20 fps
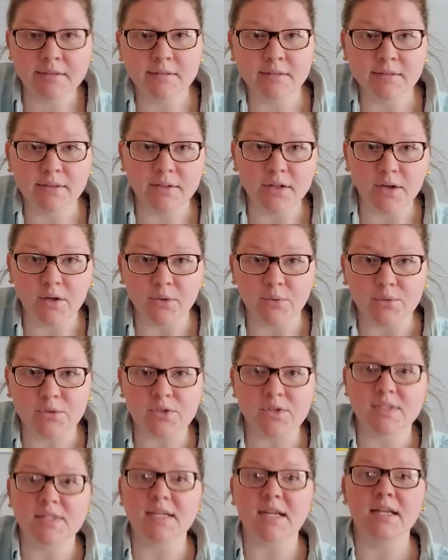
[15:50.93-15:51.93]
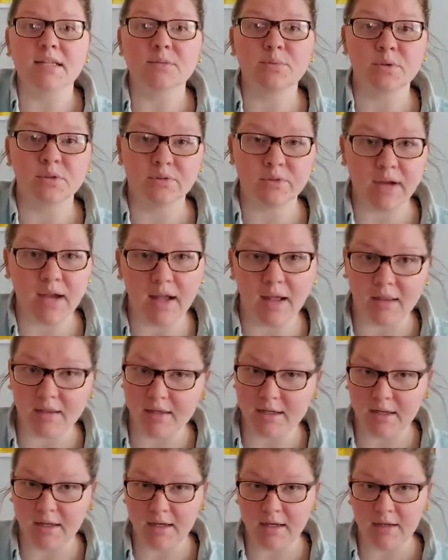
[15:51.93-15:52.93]
you know, just dance with
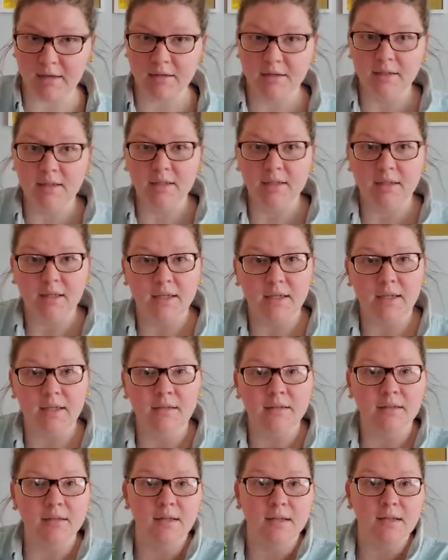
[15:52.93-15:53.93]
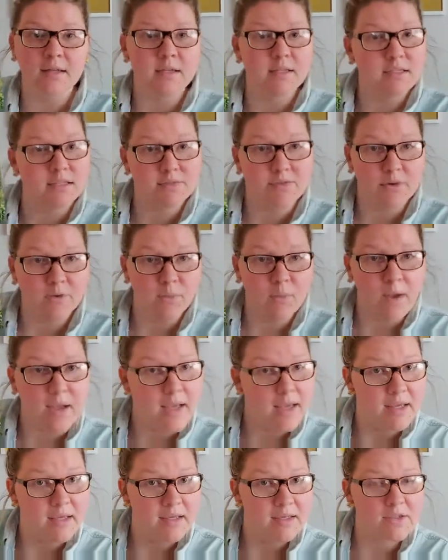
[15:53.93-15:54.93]
reality in a different
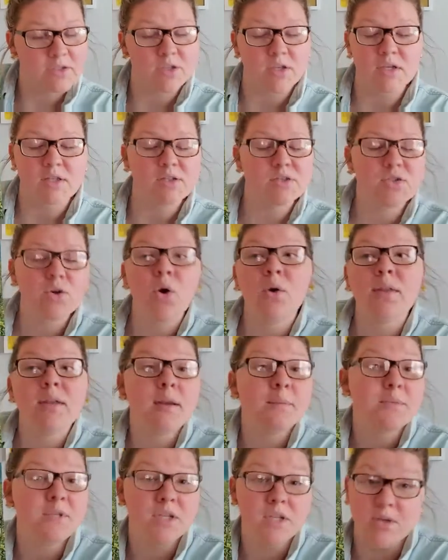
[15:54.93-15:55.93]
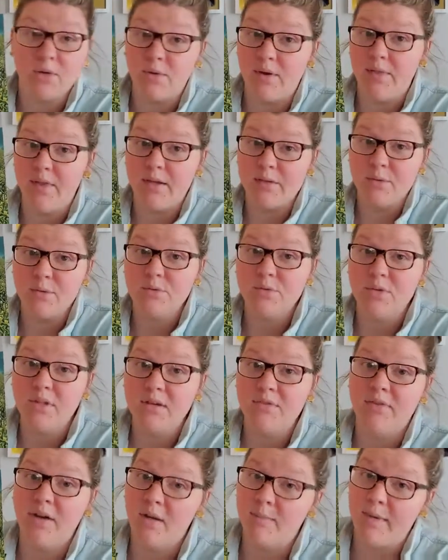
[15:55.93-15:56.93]
way. It's totally up to you. And that's what's really
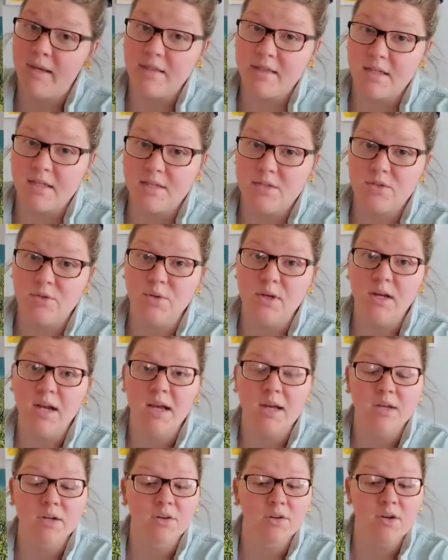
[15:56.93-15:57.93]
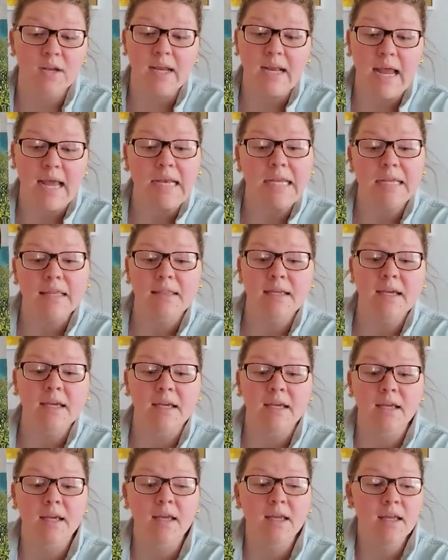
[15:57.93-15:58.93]
fun about this. You can kind of create
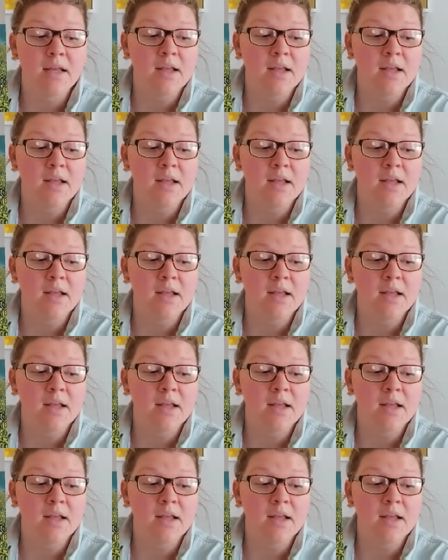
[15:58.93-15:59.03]
anything